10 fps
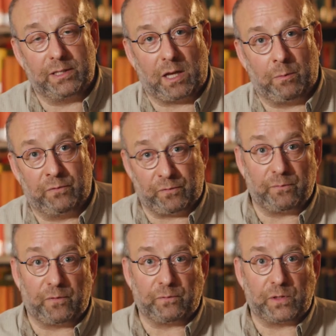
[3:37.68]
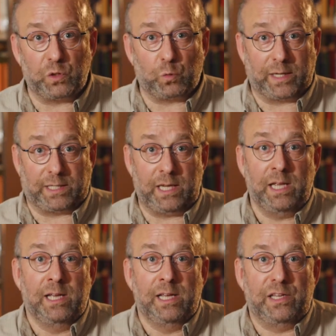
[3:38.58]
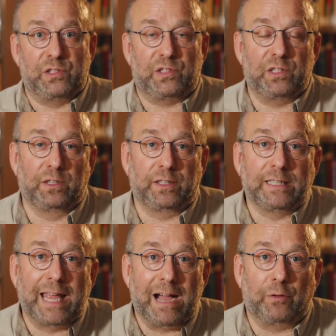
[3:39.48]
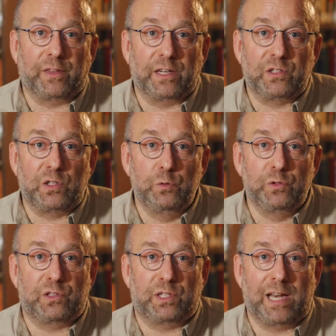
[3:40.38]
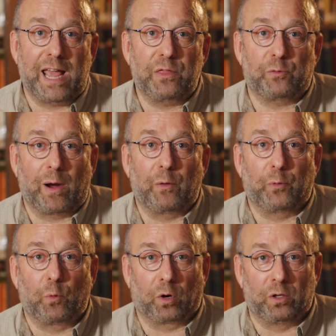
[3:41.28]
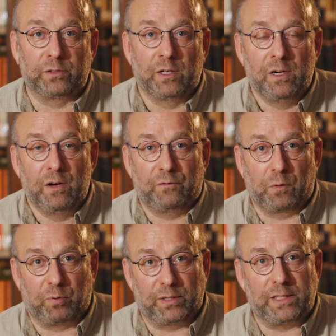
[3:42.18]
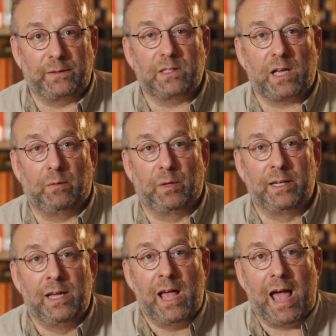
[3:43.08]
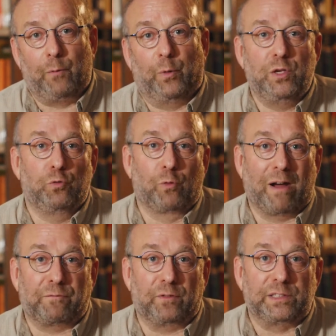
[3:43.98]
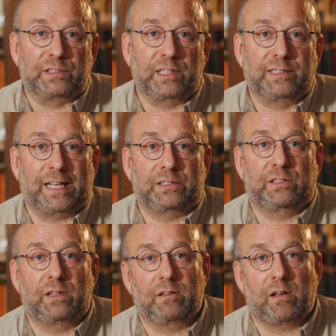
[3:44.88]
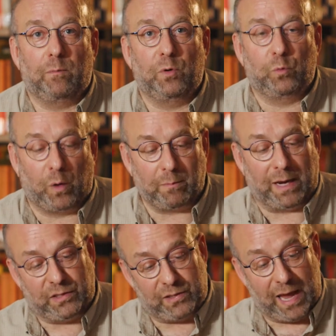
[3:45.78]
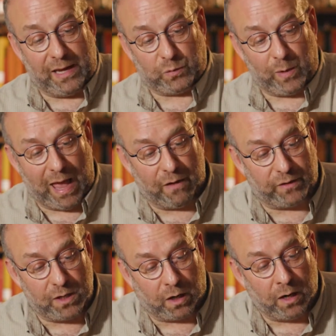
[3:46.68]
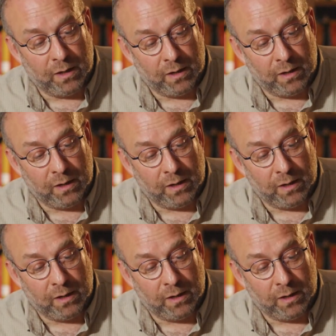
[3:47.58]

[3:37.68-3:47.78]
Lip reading: Talmud from 1520 is still the layout that is used today throughout the world for printing the Talmud. And when you reference a text of the Talmud, one might say, as we have here,